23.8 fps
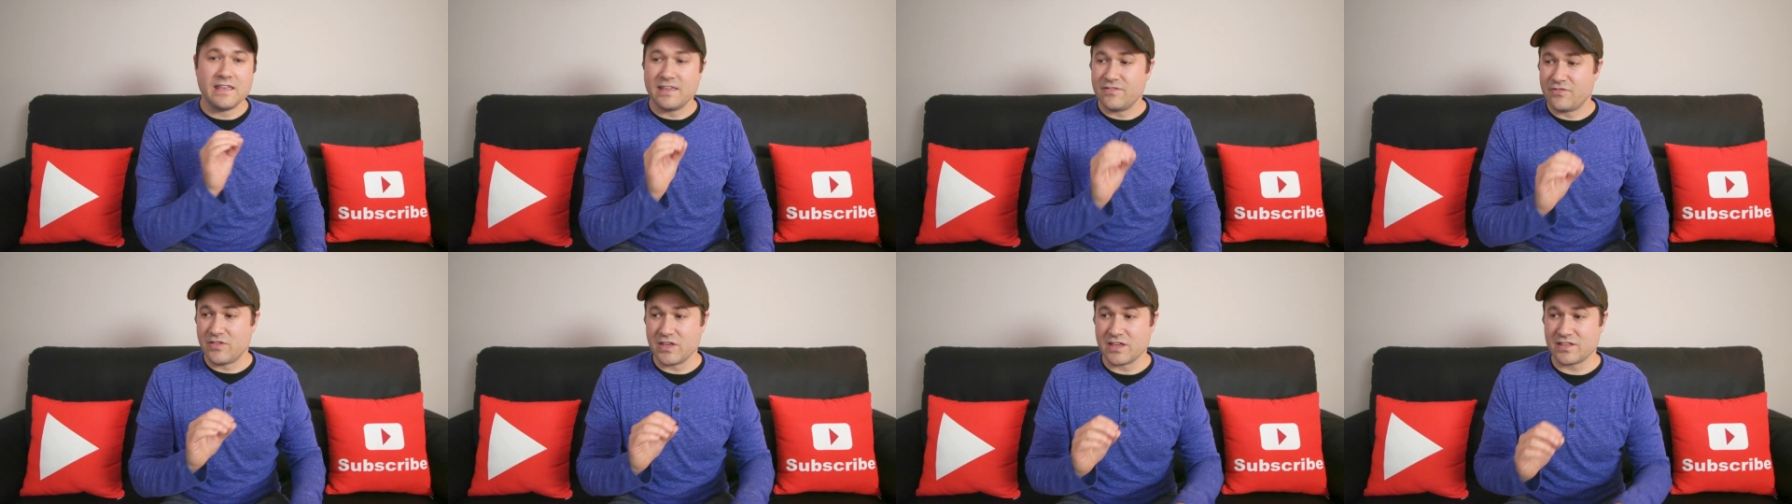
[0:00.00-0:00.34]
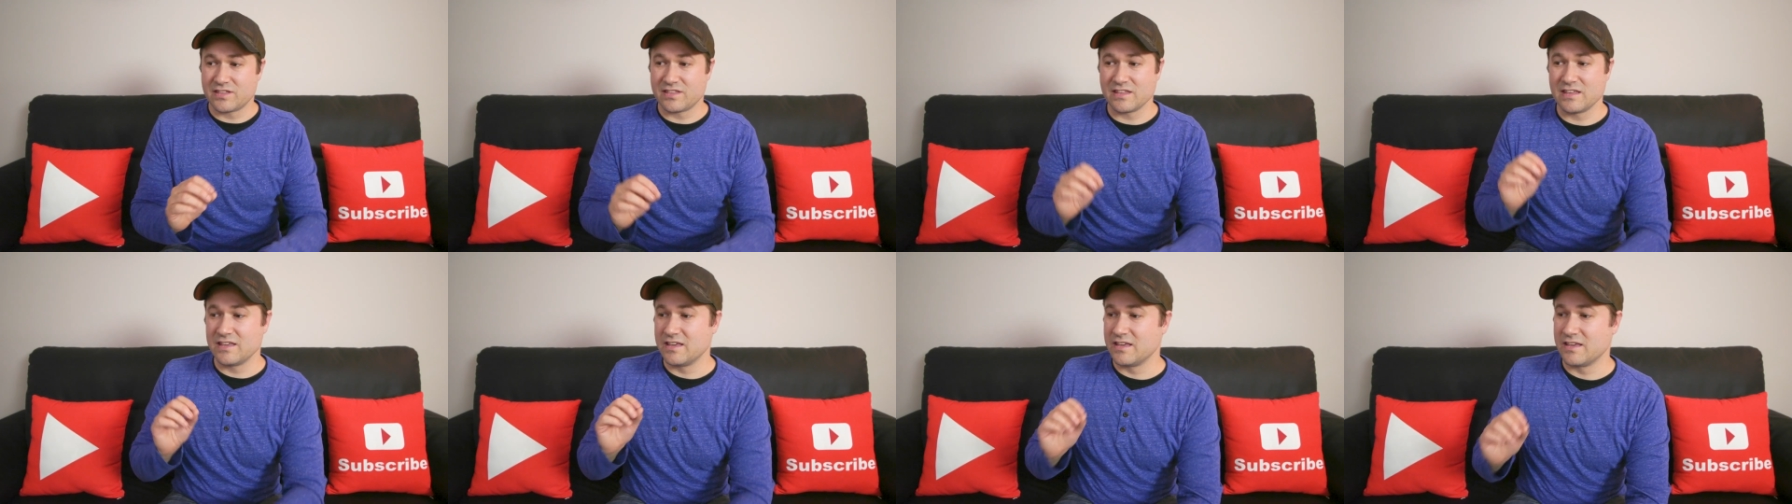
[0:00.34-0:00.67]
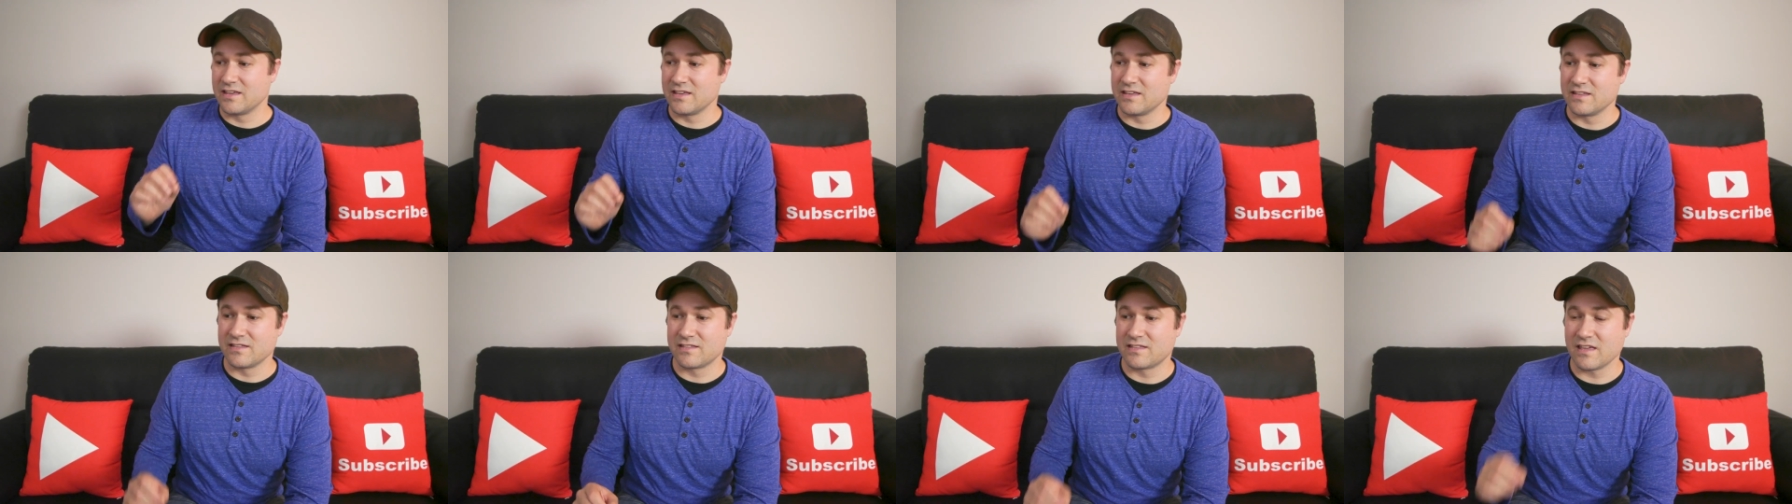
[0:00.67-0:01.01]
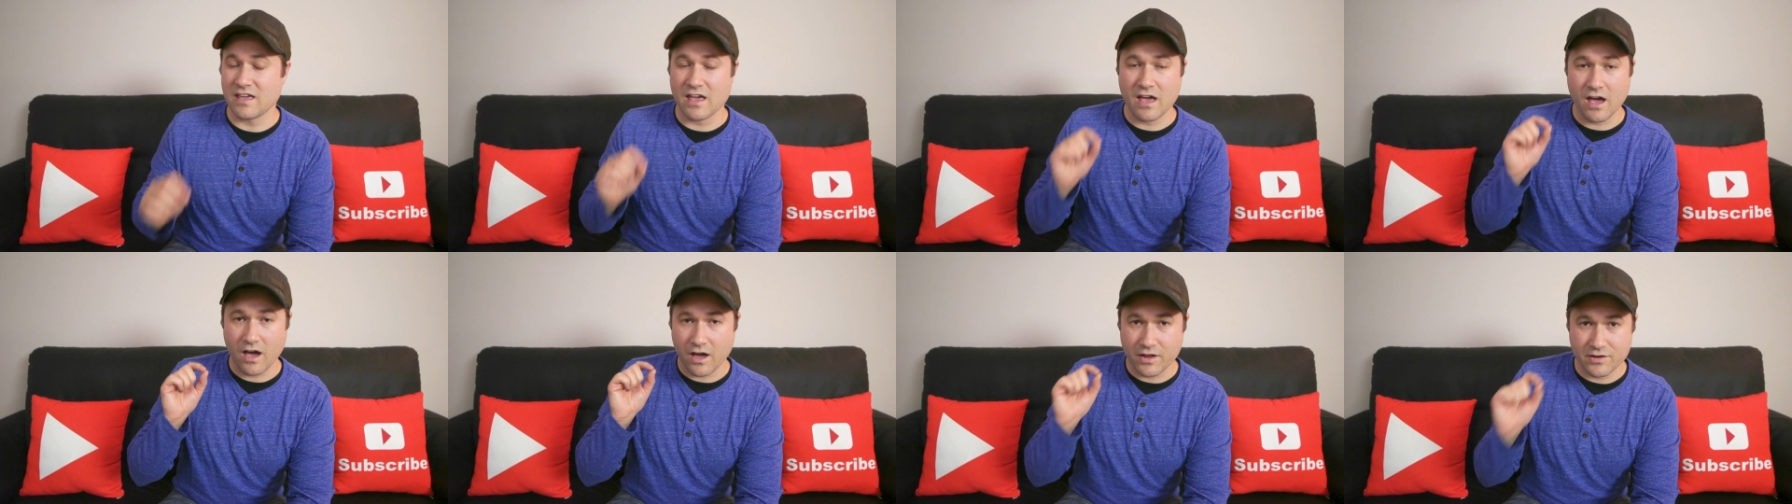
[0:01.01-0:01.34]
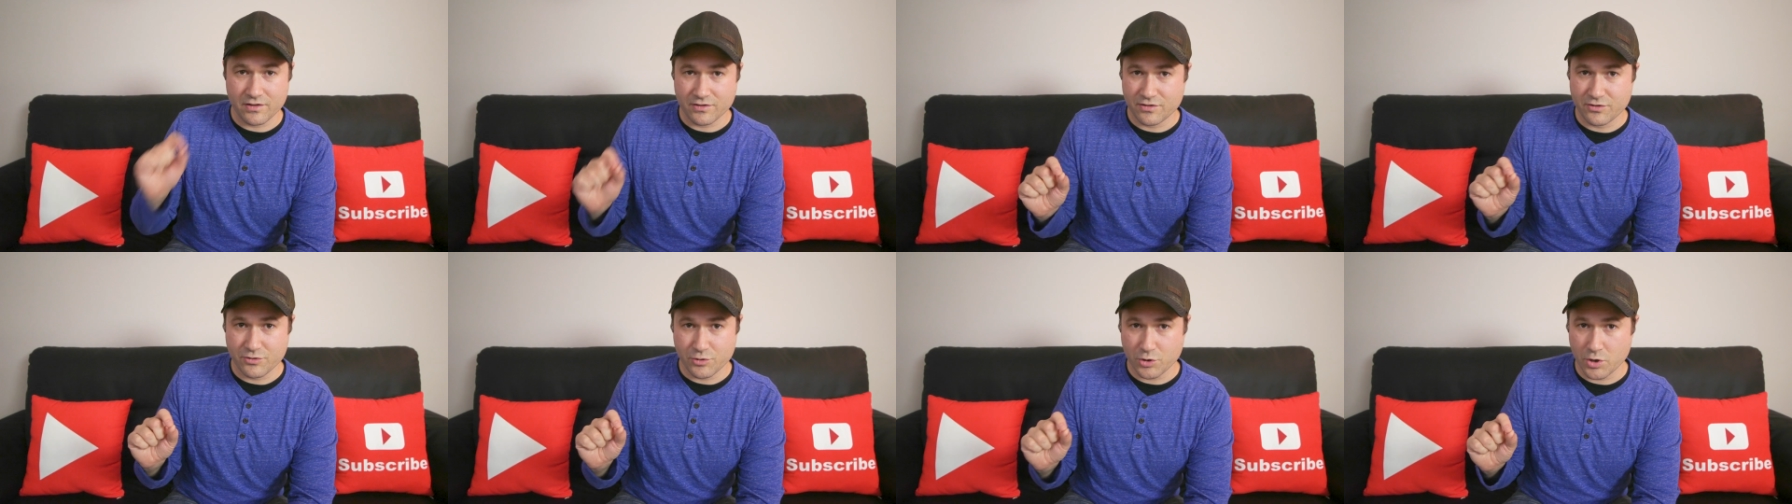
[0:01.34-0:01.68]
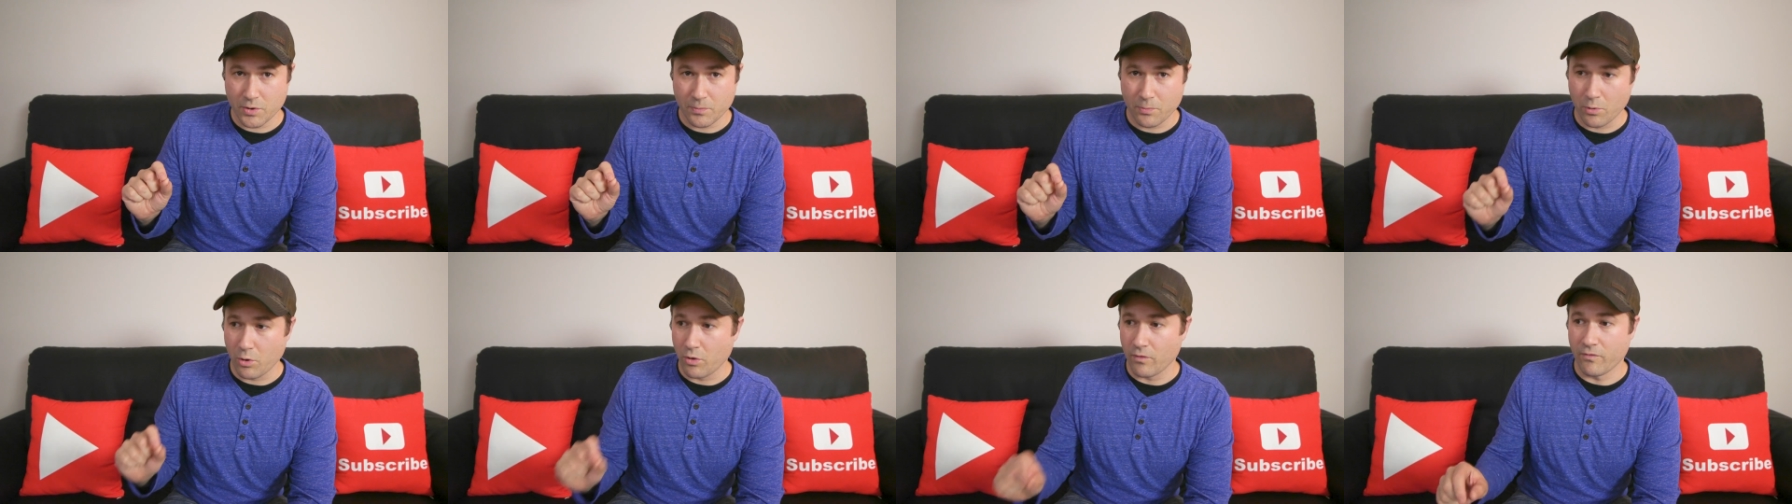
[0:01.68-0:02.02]
this is
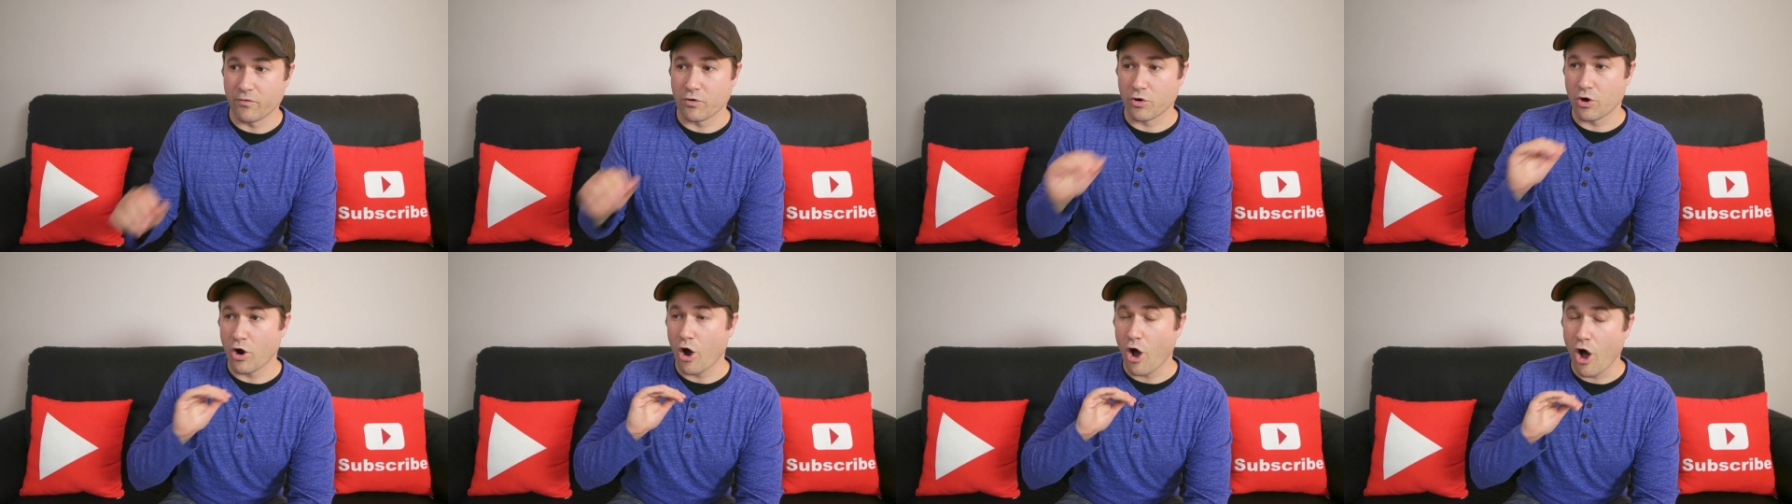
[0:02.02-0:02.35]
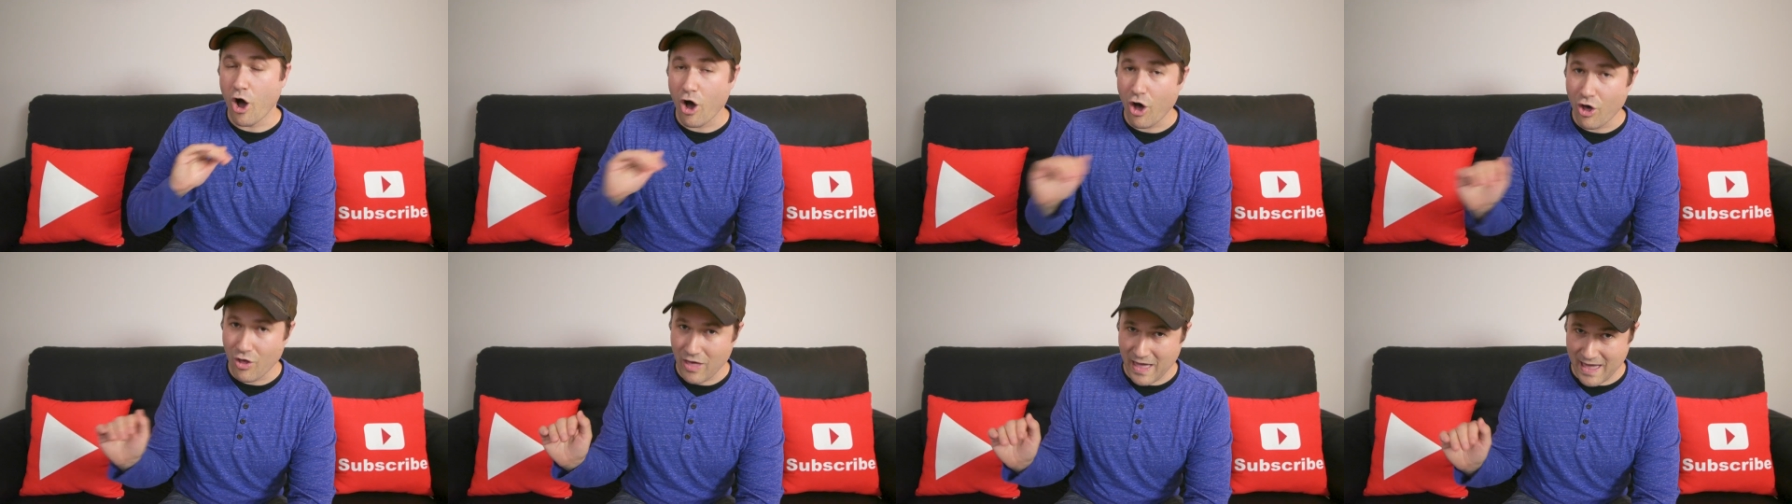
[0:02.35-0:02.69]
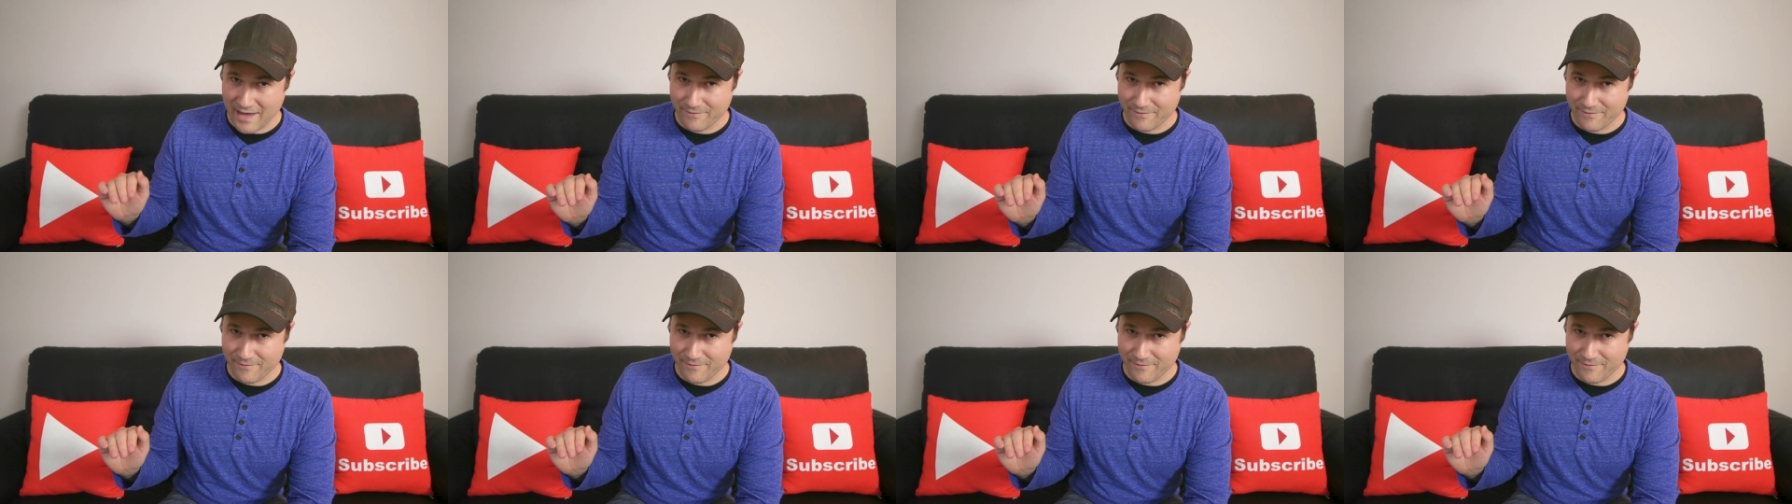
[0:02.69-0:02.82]
unsuitable for all